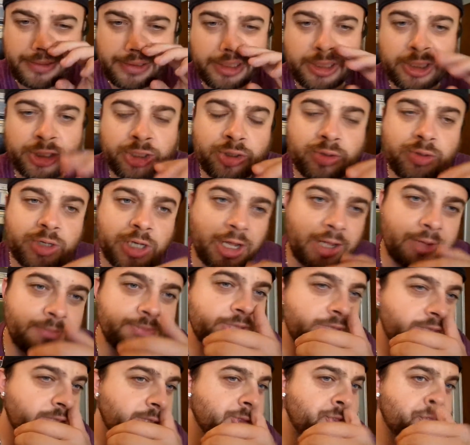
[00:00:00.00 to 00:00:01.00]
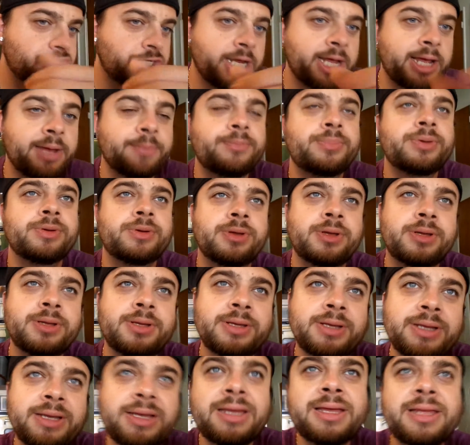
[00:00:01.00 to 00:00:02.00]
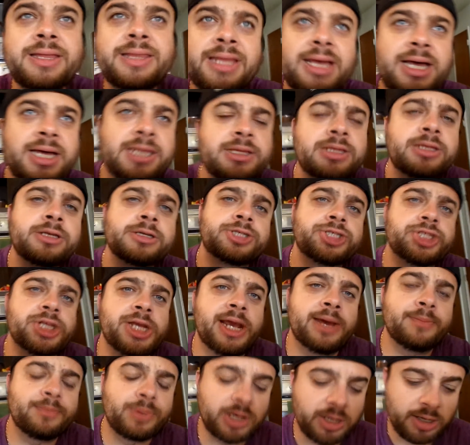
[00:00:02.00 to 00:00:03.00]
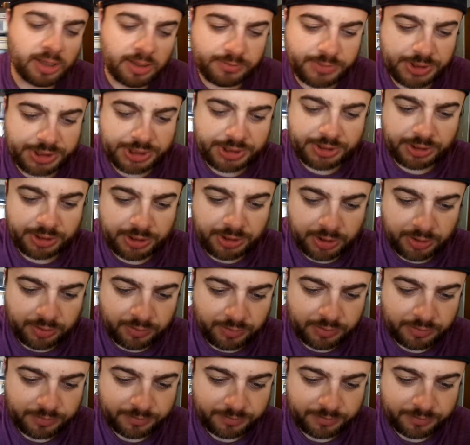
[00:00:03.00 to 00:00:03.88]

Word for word: You come to the champ, not the champ comes to you.